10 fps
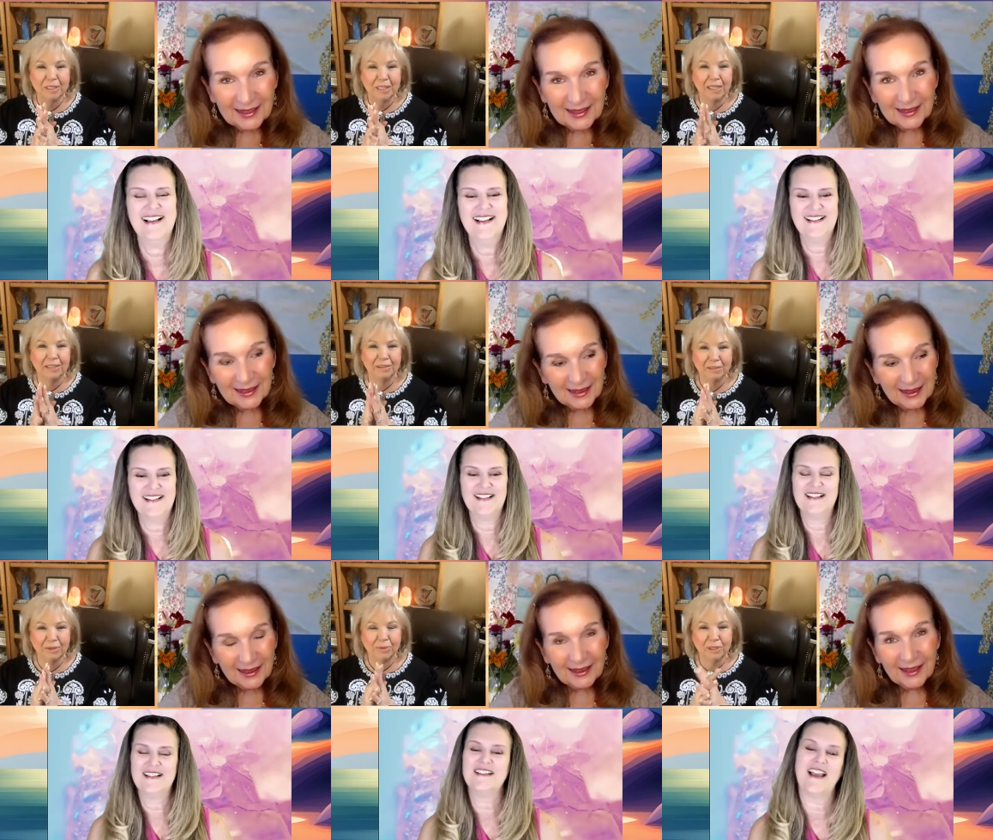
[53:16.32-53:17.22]
Speaker 1: yeah,
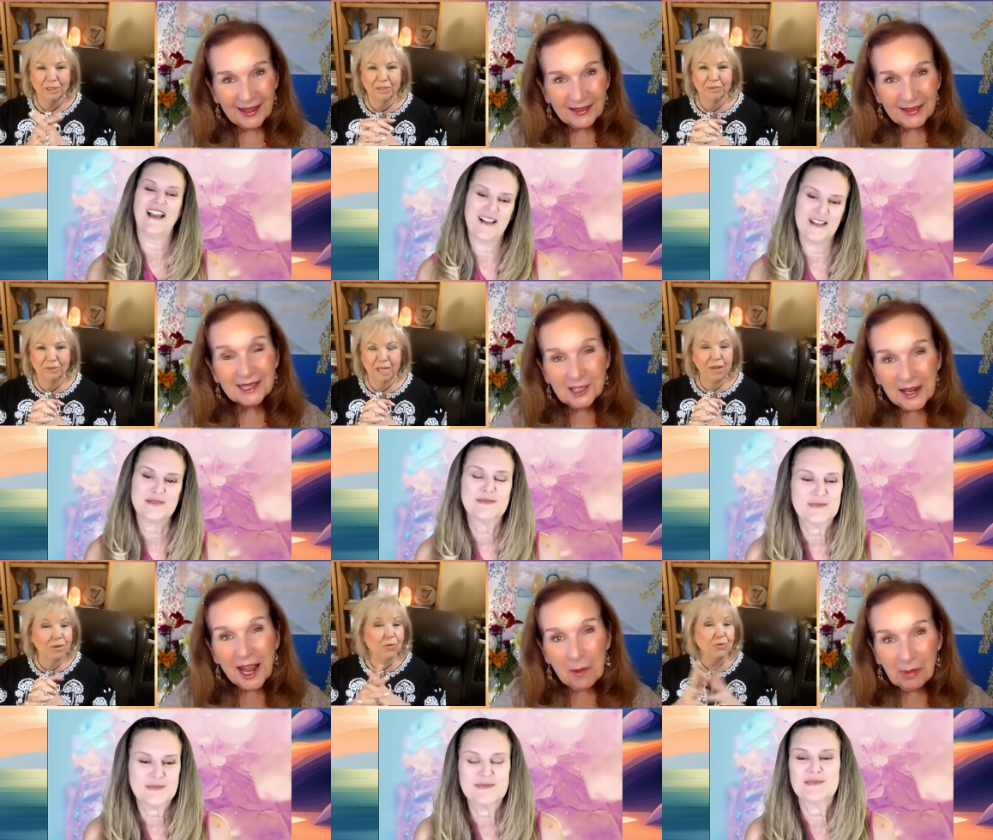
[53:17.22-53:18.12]
they're really yeah. going to
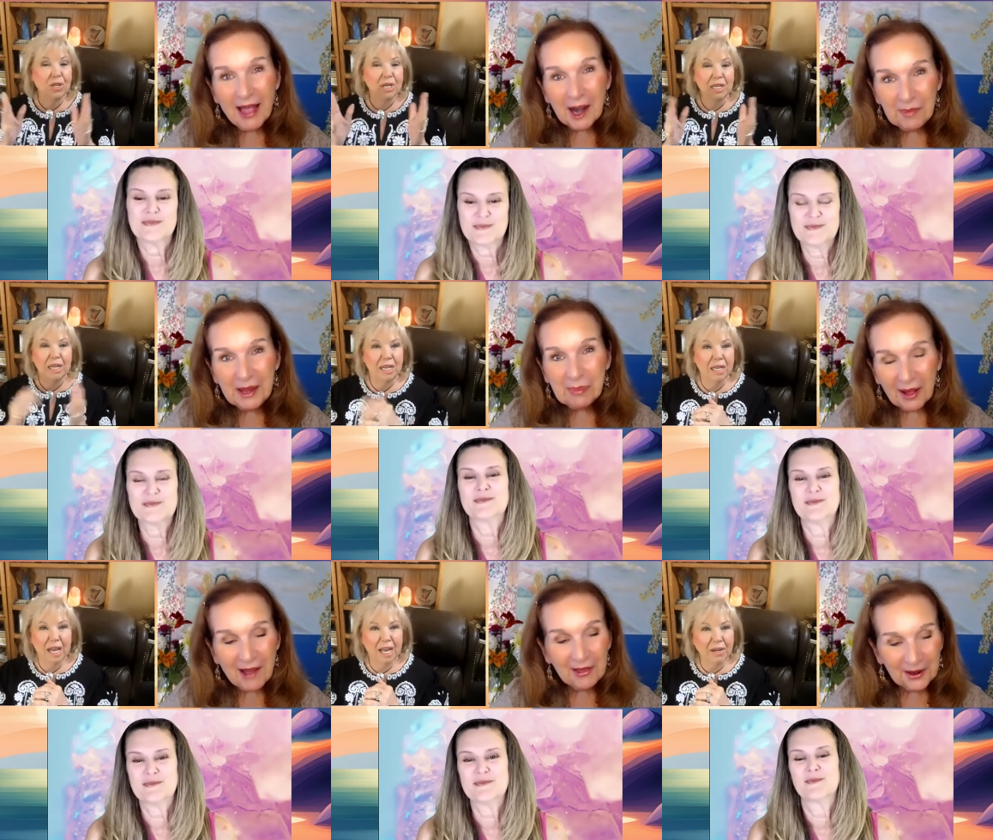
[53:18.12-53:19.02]
help a lot of people
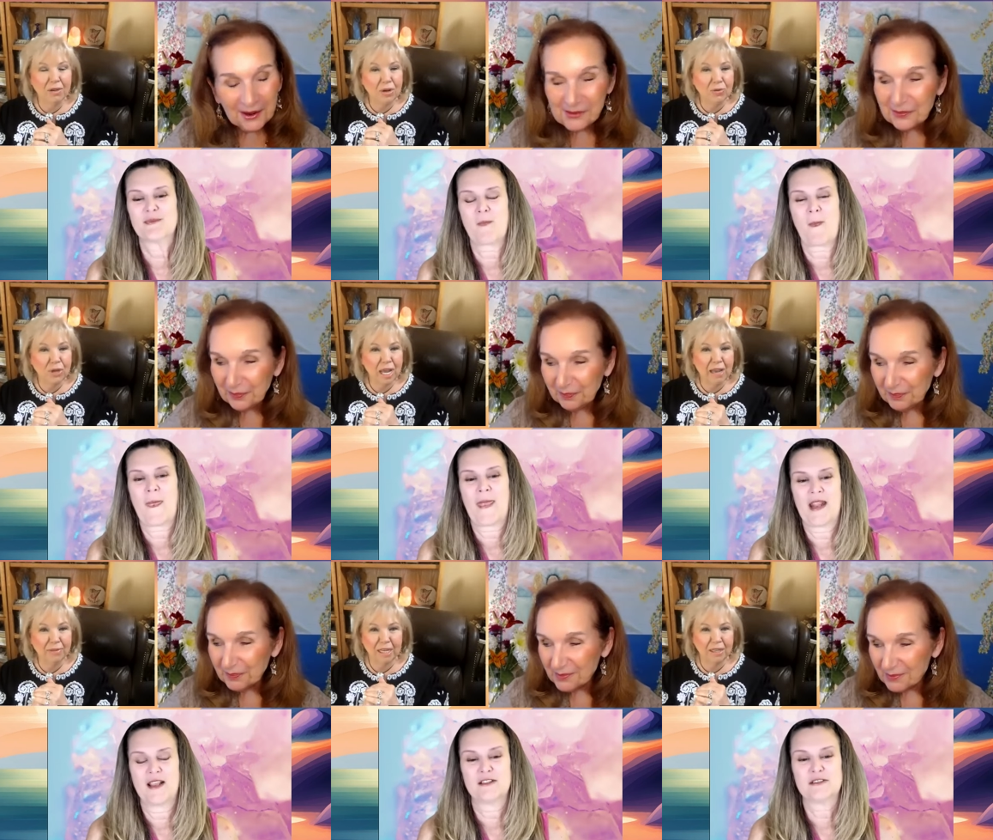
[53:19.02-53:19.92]
out there. I don't know if you
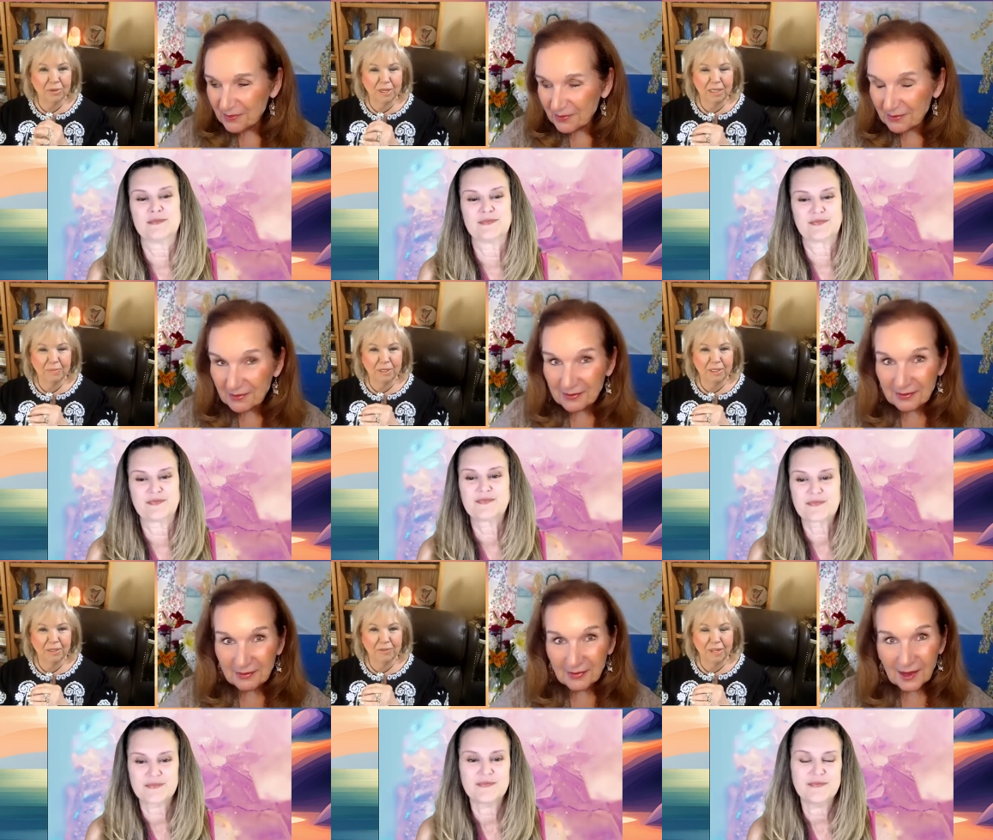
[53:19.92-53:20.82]
have that already,
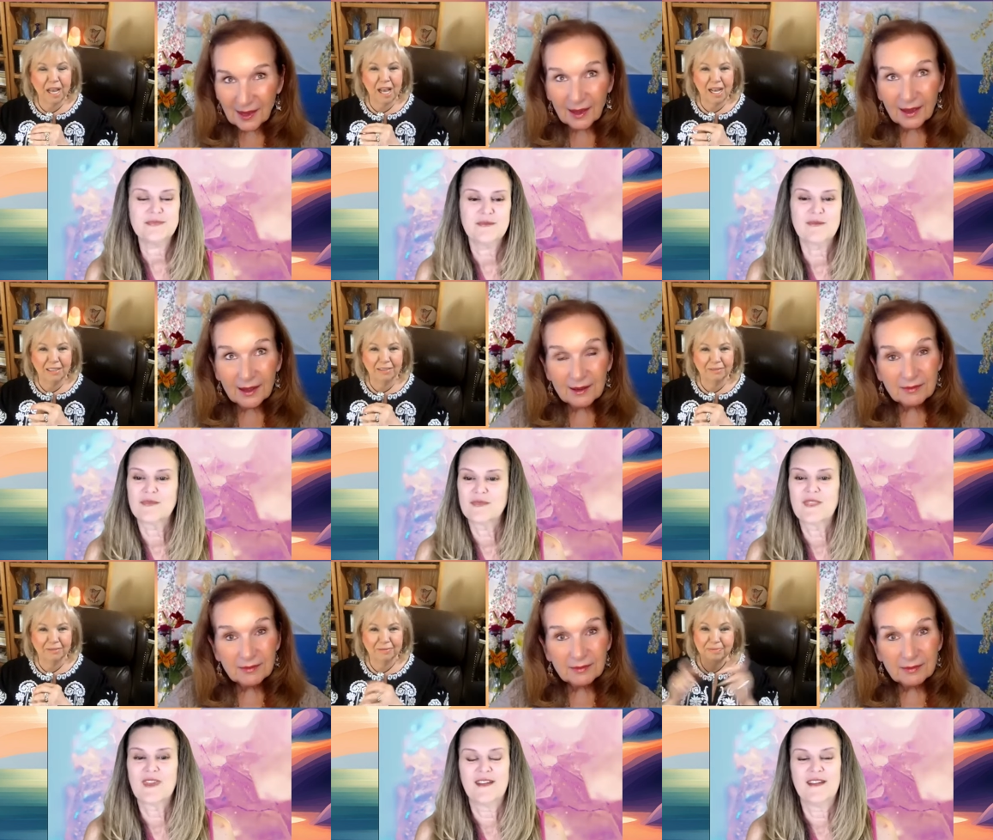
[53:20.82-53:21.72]
but if not,
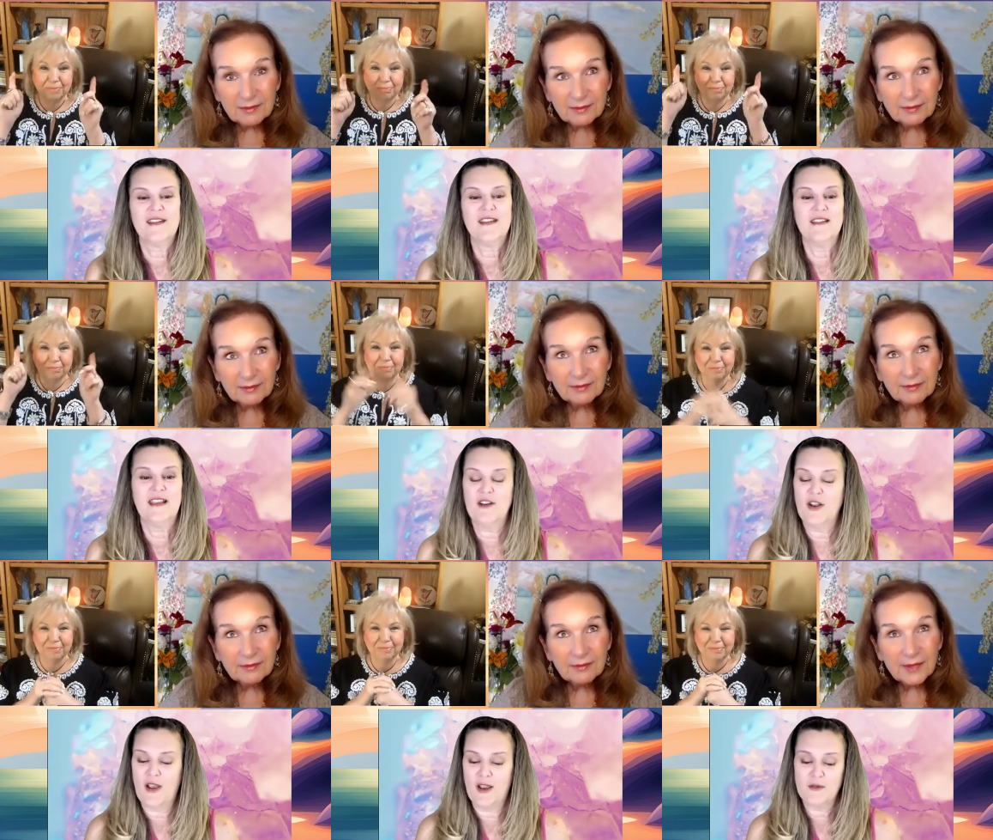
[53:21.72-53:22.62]
Speaker 2: yeah,
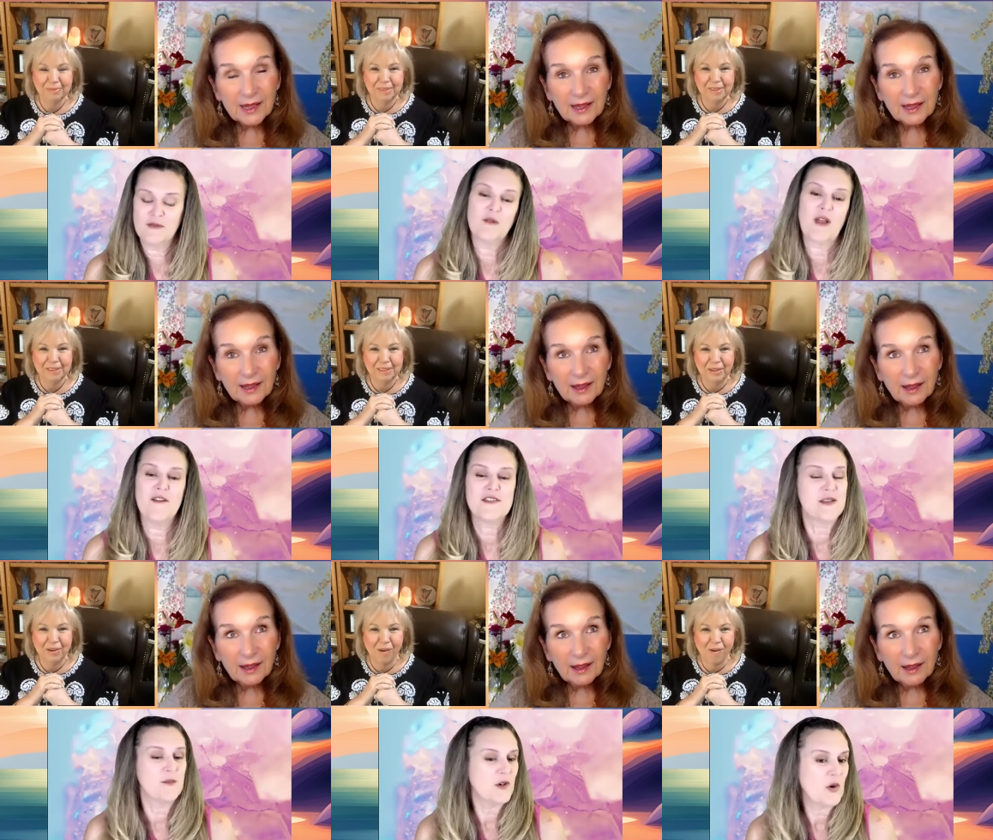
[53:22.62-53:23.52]
no, um, I have
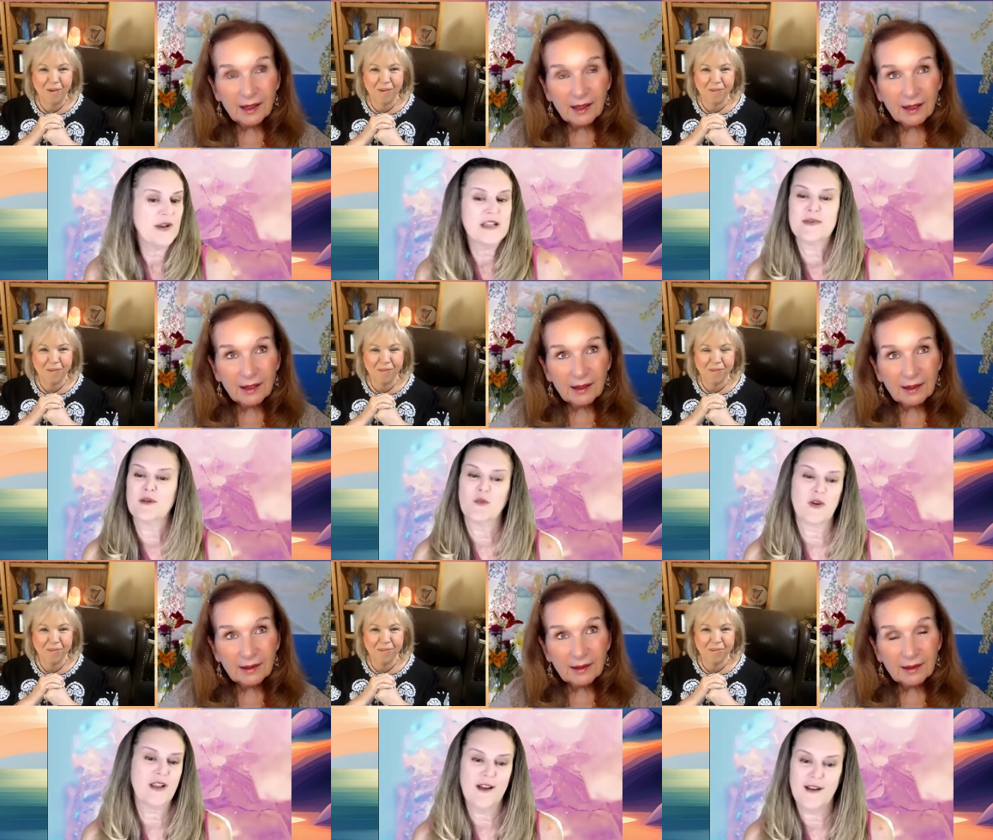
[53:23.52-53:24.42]
some recordings, but I'm
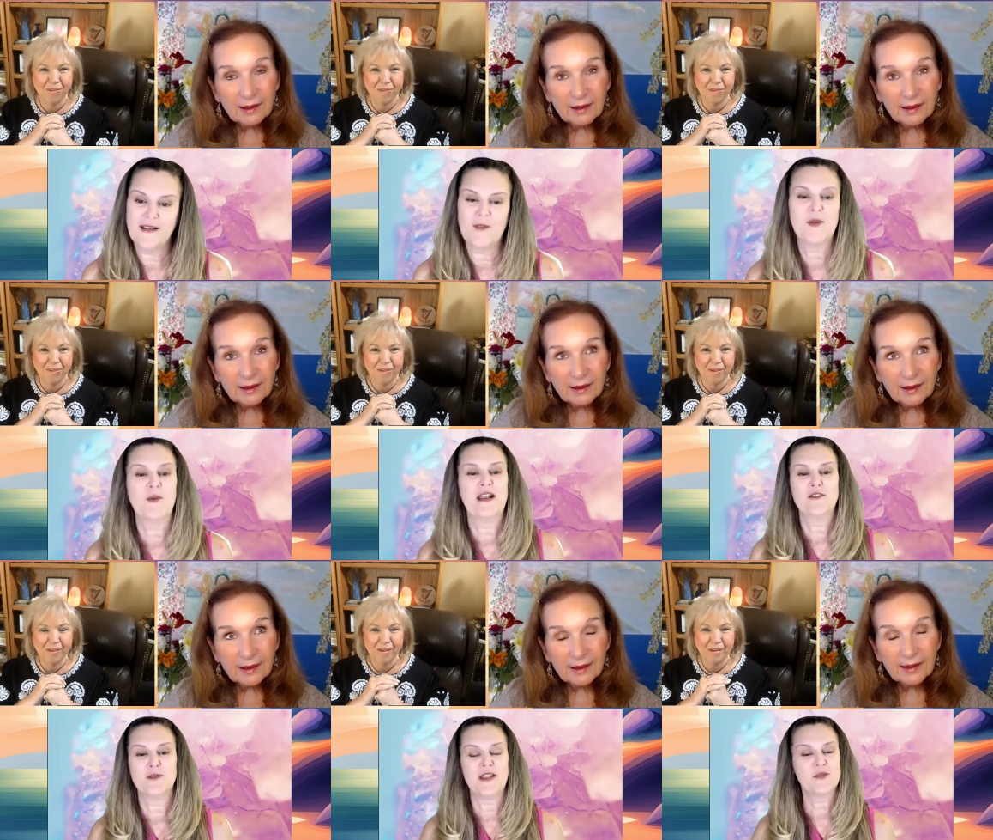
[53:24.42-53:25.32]
working on it. I've been
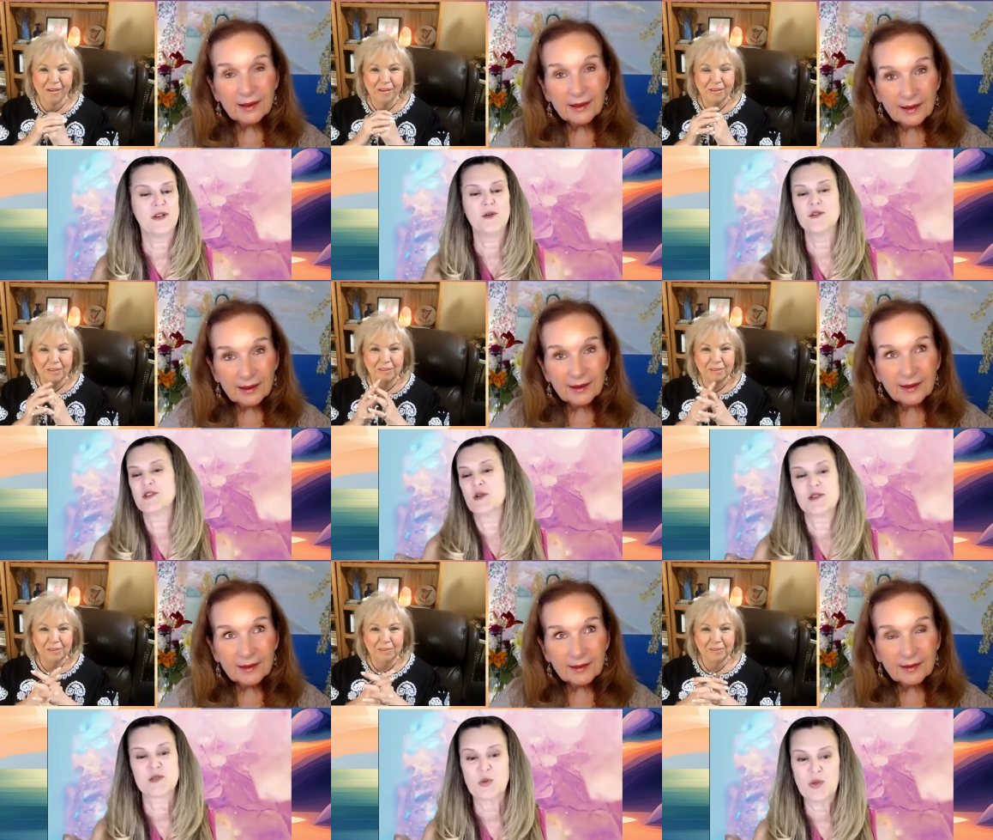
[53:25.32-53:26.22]
waiting for my three year old to go
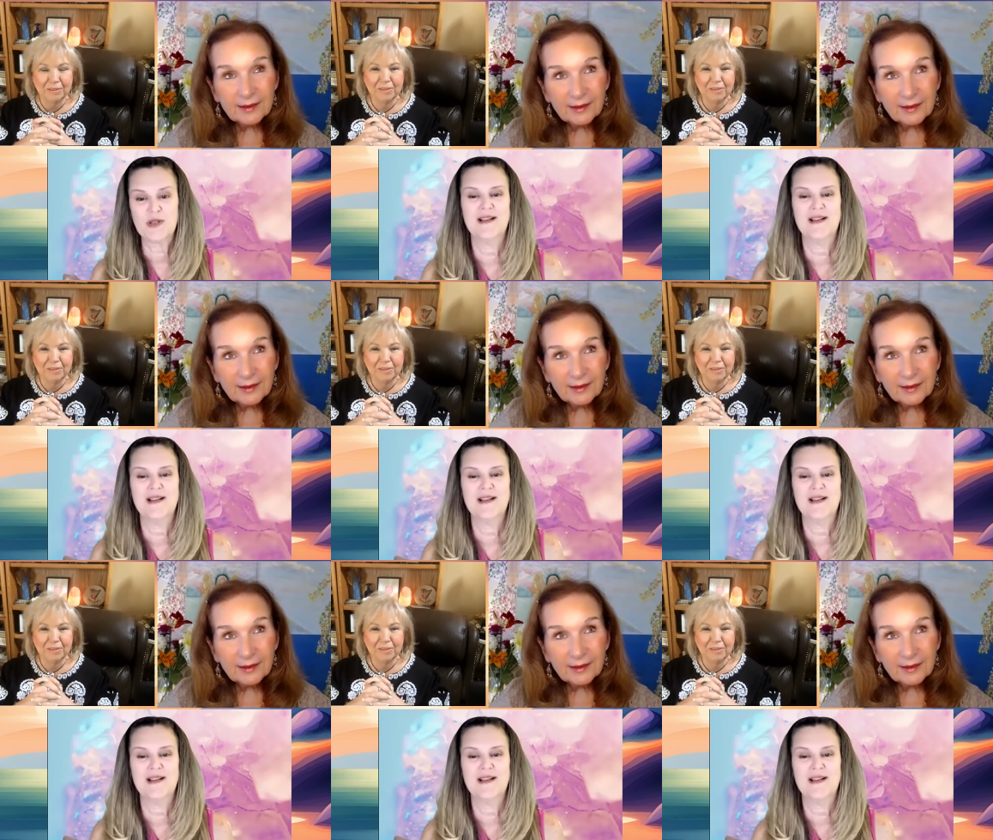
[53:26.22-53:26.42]
to school